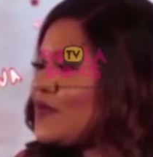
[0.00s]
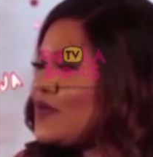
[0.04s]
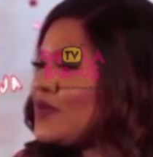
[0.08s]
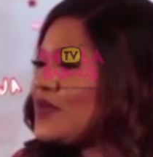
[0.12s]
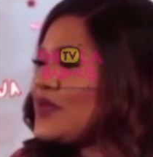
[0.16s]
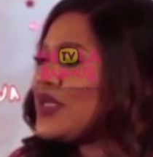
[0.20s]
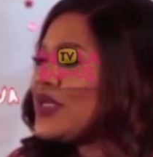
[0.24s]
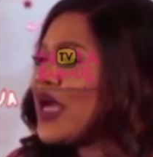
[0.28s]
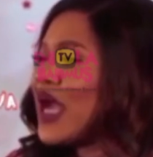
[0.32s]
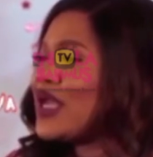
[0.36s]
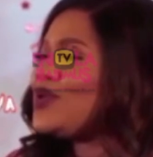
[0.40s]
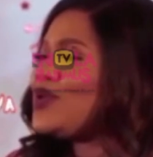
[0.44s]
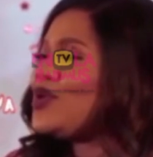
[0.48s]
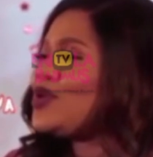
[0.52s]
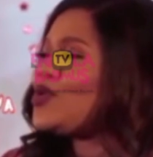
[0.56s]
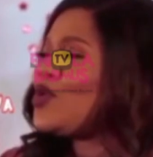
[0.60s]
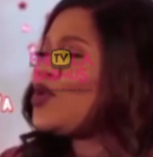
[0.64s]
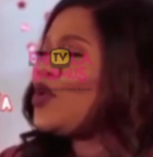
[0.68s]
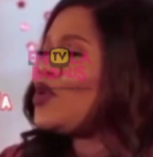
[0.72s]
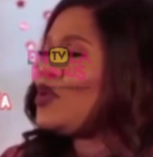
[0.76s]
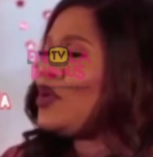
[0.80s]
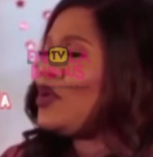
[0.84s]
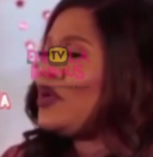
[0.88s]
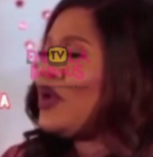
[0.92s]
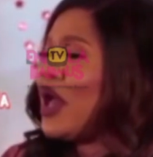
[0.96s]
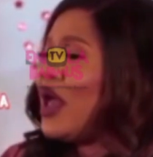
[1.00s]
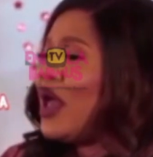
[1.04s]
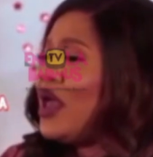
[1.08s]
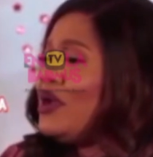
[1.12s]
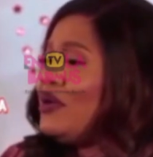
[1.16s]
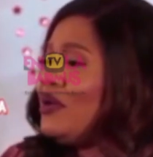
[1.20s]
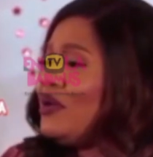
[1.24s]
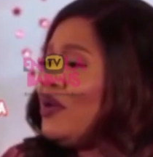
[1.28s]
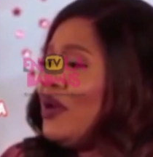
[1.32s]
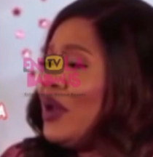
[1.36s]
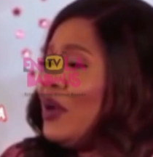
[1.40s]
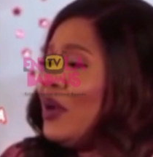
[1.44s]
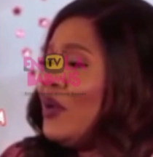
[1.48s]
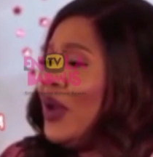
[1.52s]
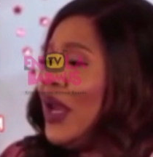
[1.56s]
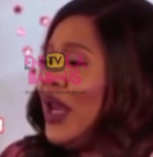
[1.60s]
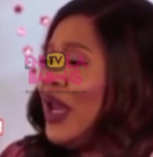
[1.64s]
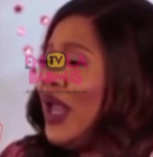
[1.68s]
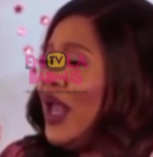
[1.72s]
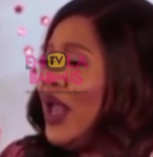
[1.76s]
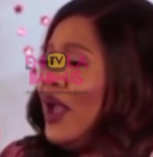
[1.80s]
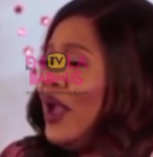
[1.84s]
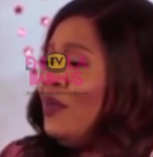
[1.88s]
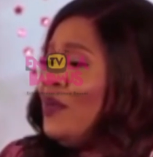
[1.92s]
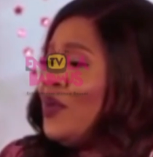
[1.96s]
I just called Kola. Kolawole,
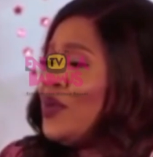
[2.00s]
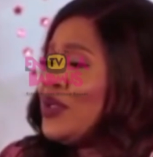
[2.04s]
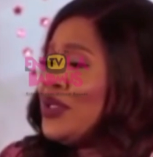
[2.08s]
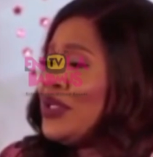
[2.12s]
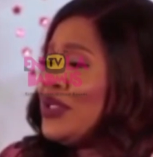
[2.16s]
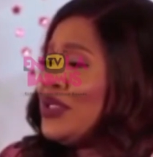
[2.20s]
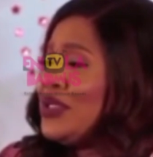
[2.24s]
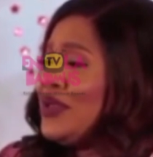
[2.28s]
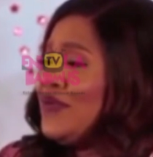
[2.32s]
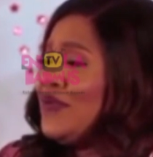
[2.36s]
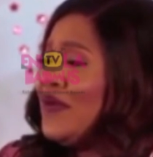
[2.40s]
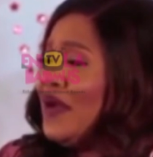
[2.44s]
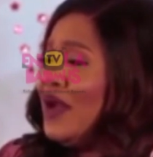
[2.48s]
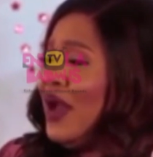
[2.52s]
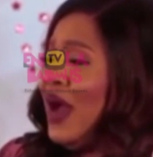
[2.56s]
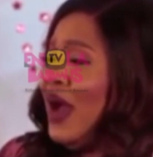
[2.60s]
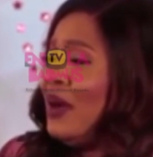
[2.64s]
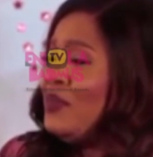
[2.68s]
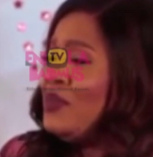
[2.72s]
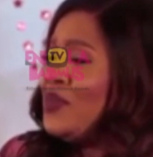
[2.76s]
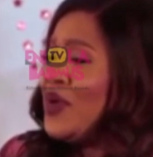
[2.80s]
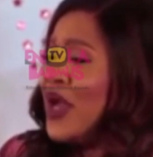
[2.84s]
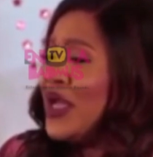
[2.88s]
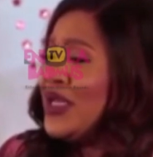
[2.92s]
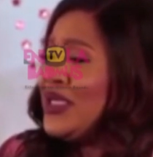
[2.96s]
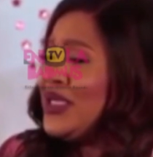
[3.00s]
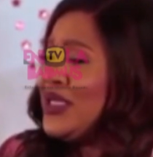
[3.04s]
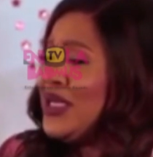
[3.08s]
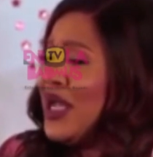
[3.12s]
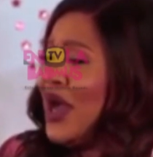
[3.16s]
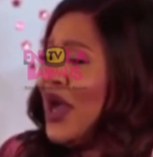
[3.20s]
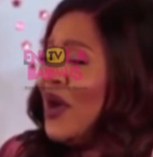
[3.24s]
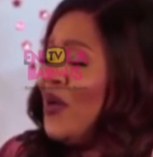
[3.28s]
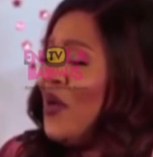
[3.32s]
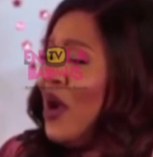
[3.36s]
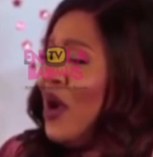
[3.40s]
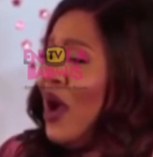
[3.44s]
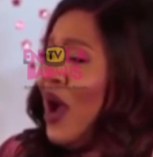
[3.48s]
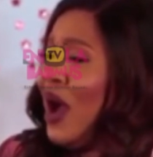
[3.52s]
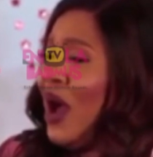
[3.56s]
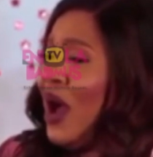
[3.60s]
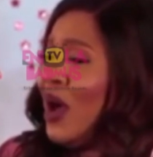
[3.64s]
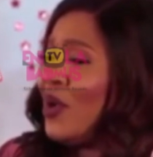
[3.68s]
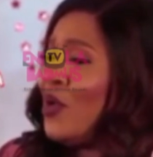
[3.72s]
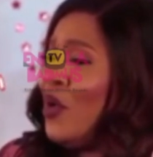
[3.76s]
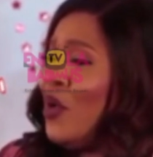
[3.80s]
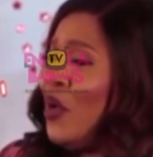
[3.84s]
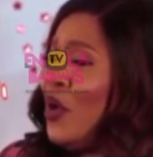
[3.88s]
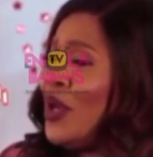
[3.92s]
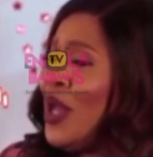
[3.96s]
positive. I'm ready now. Ah,
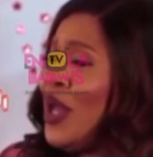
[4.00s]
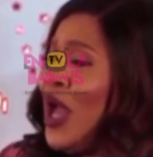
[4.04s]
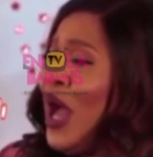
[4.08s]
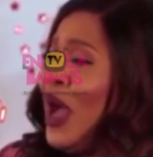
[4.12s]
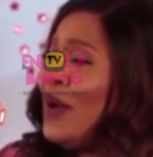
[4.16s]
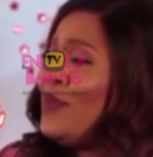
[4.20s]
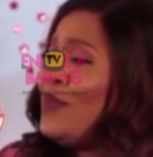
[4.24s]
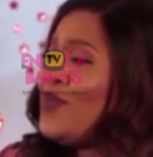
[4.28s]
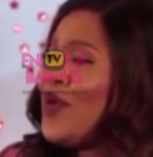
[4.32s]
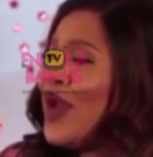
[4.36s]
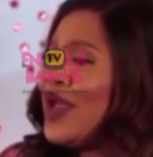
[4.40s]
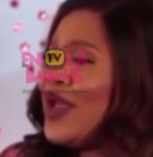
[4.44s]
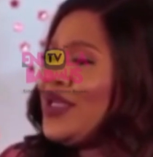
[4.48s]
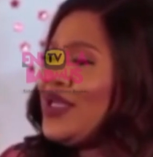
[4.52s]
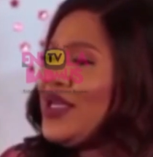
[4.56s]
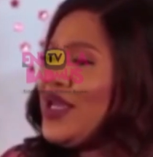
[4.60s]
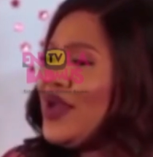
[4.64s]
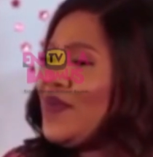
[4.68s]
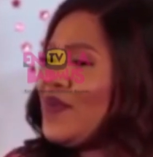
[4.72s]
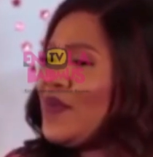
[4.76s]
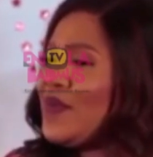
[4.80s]
God, I'm ready.